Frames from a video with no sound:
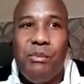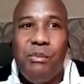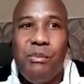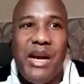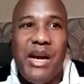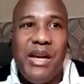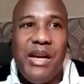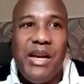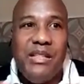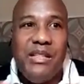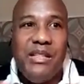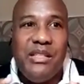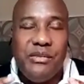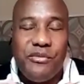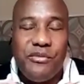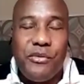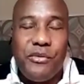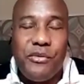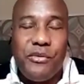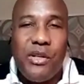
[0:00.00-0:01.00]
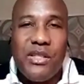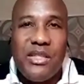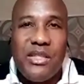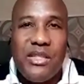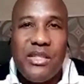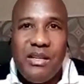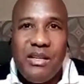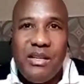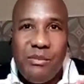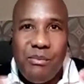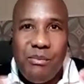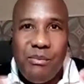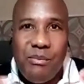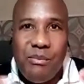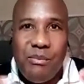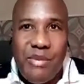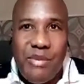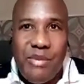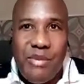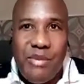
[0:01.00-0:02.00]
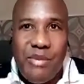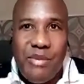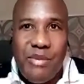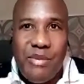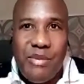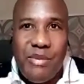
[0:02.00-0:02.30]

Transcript: by default, by